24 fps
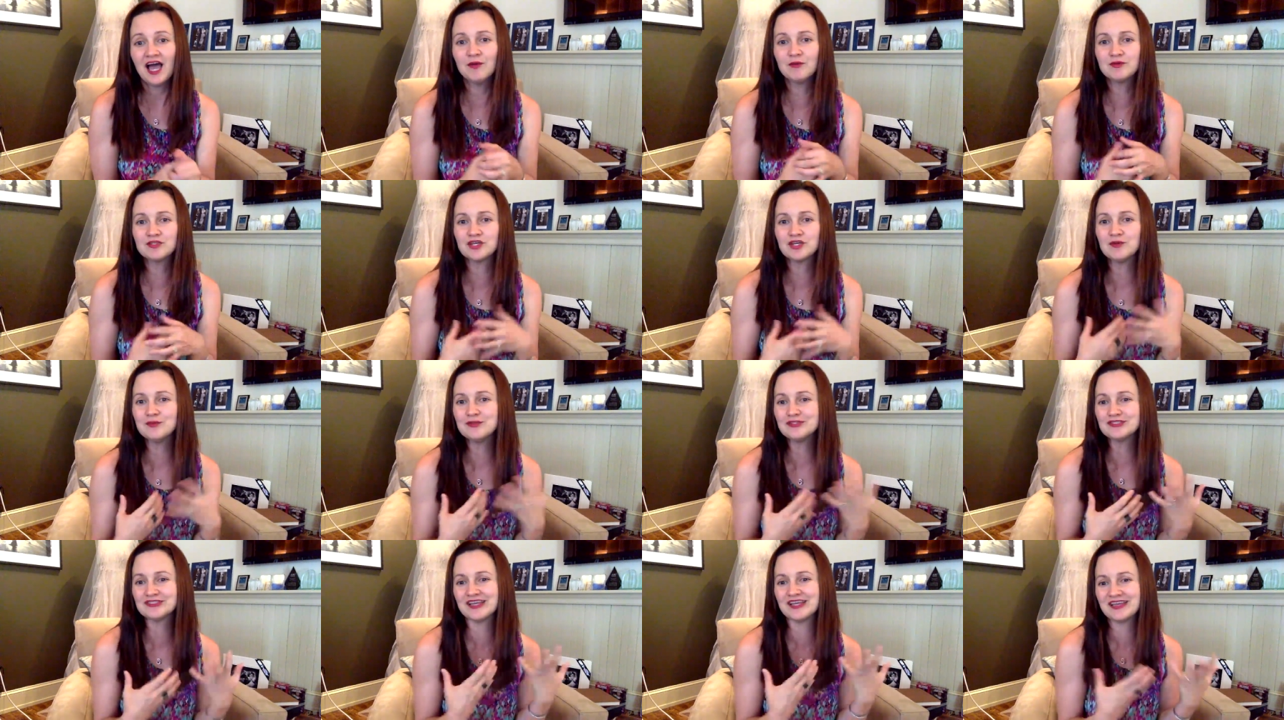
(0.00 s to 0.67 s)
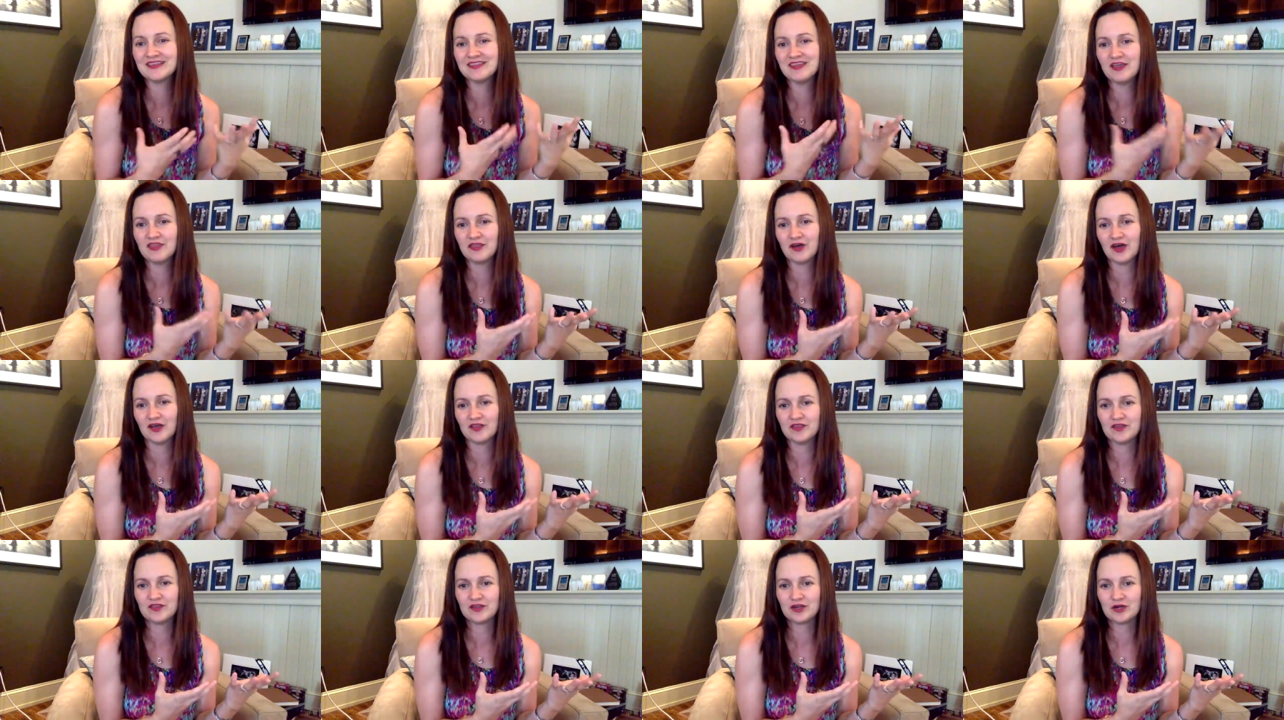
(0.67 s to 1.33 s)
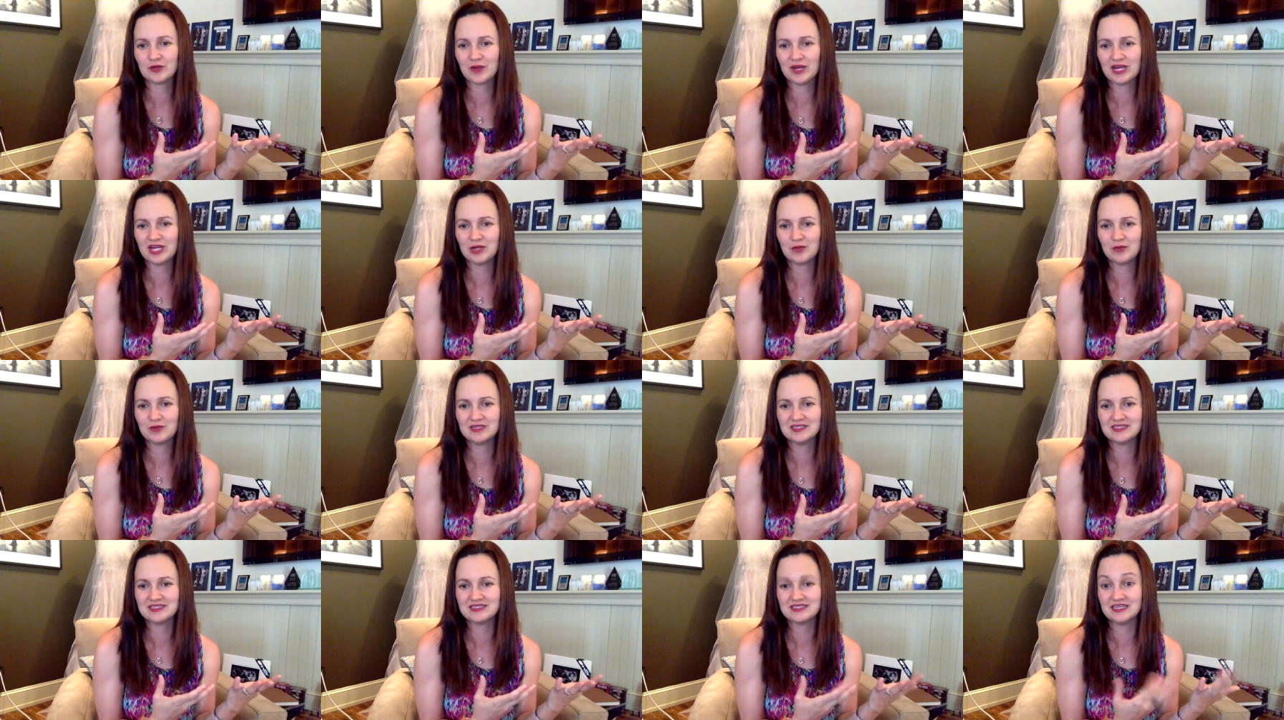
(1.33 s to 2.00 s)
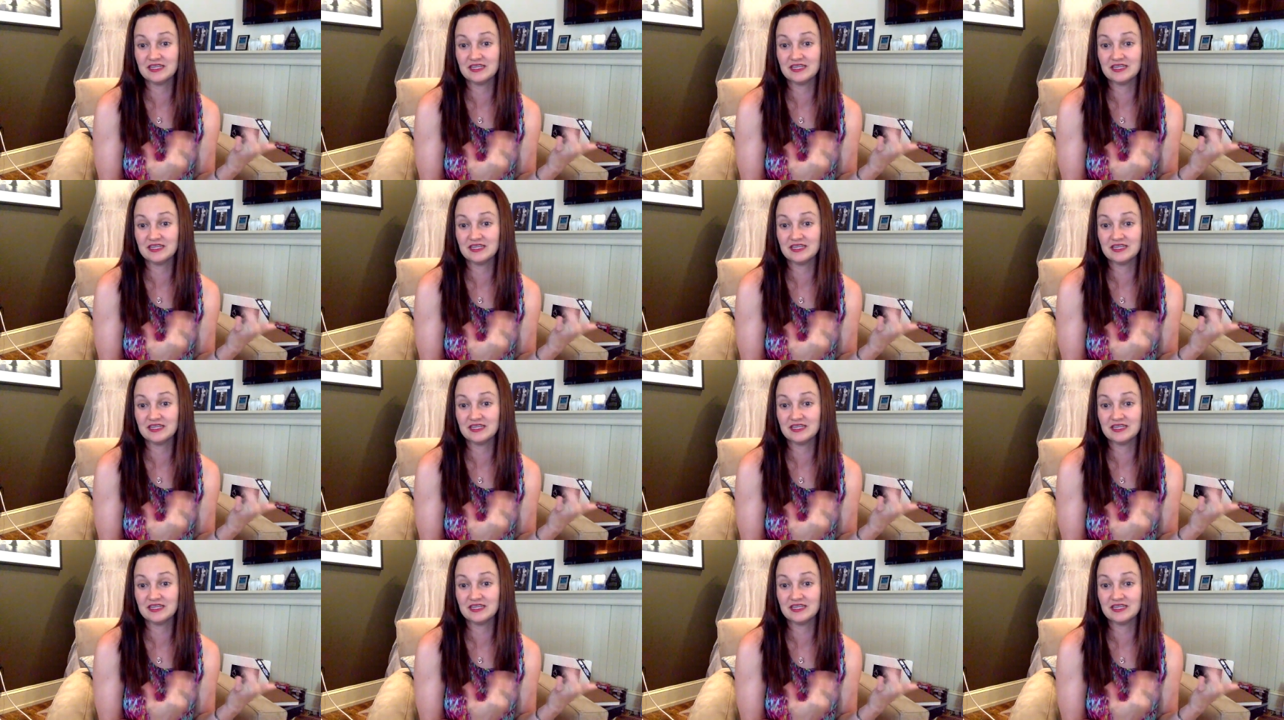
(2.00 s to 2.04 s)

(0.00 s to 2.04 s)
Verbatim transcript: It was almost like they thought that their wedding was